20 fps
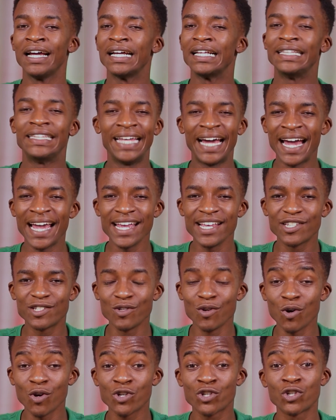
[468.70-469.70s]
There is
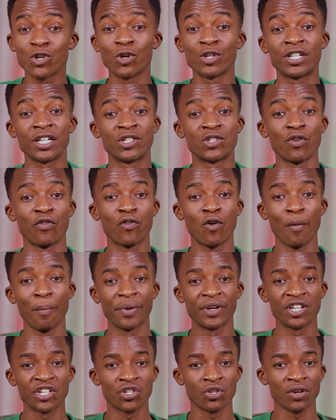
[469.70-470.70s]
no shortage of
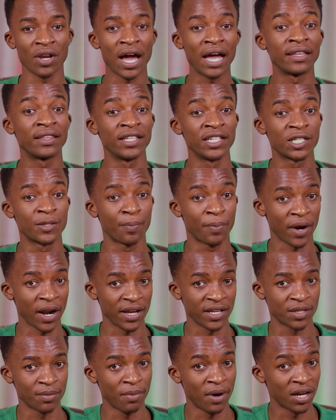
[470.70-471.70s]
competition at this
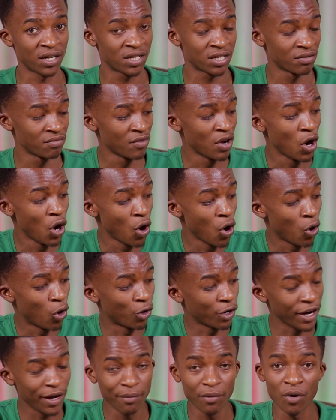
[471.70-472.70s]
price, but
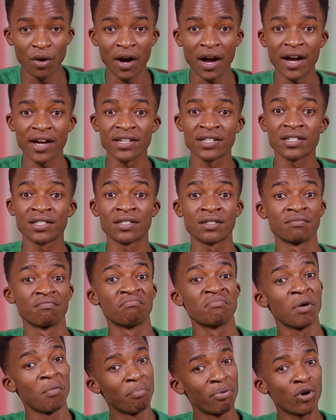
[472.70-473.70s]
Oraimo has
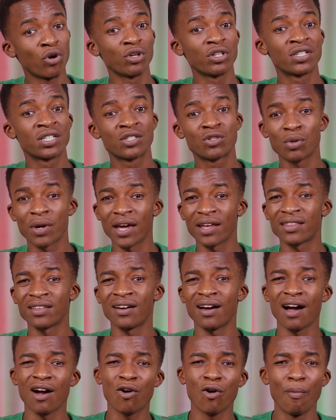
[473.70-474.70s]
brought
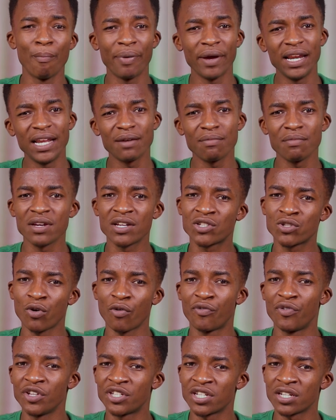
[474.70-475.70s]
together a compelling mix
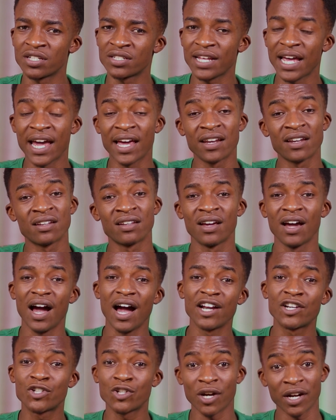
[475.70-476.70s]
of features and
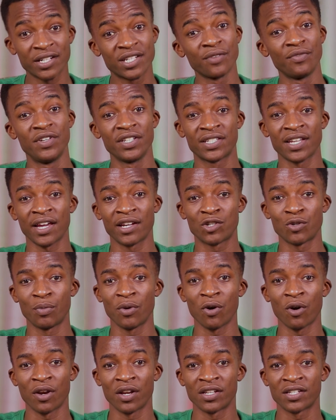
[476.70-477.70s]
attractive design, to
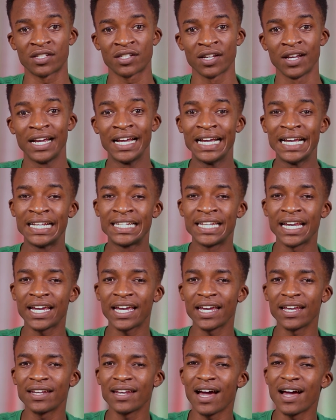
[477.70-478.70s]
be honest.
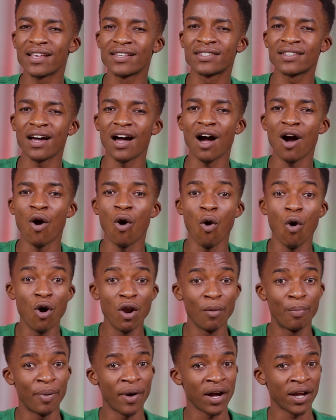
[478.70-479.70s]
Taken as a
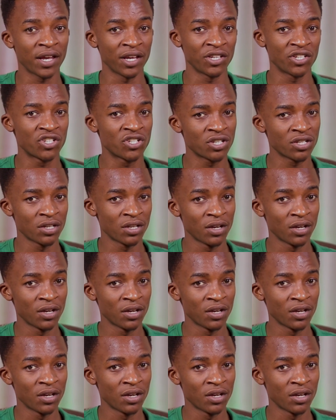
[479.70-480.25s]
whole package,